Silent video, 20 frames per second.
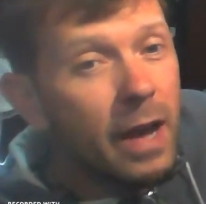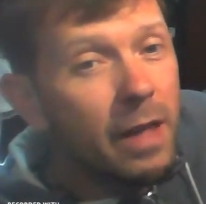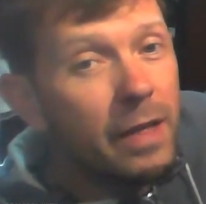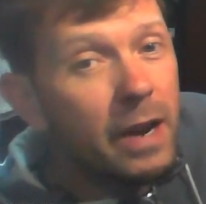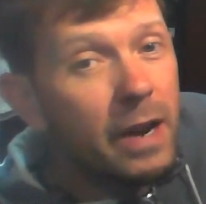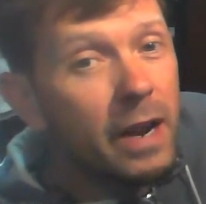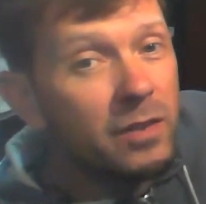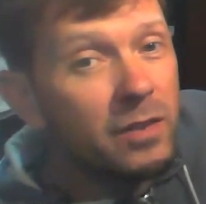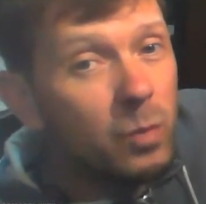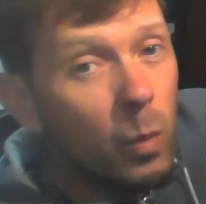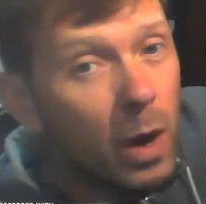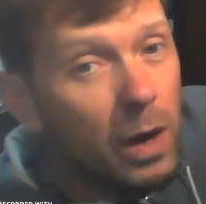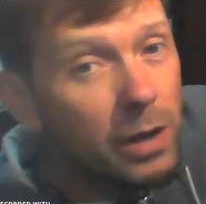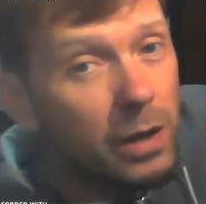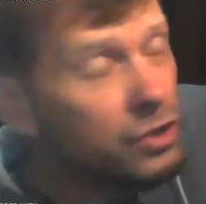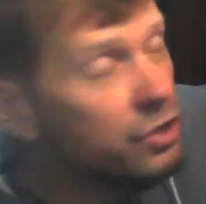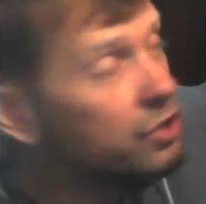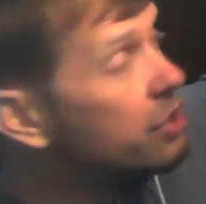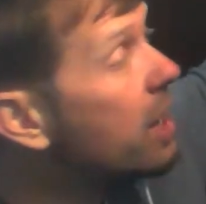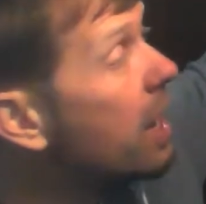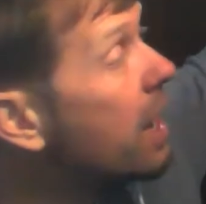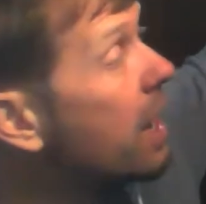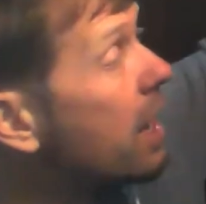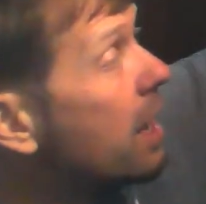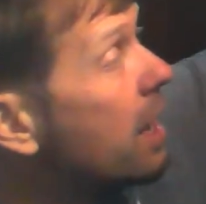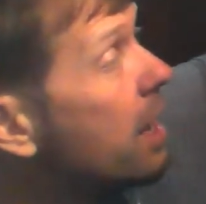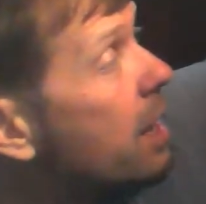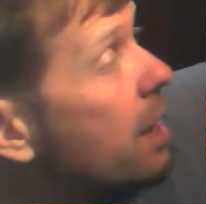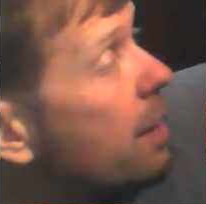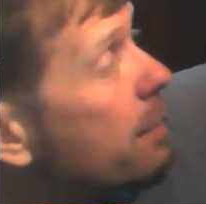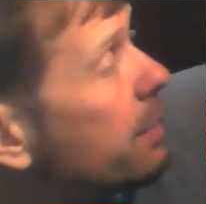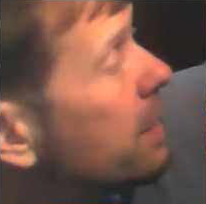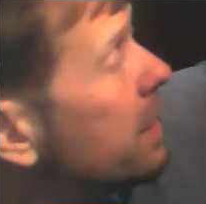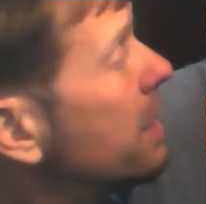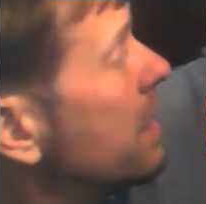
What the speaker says: down that has one sharp.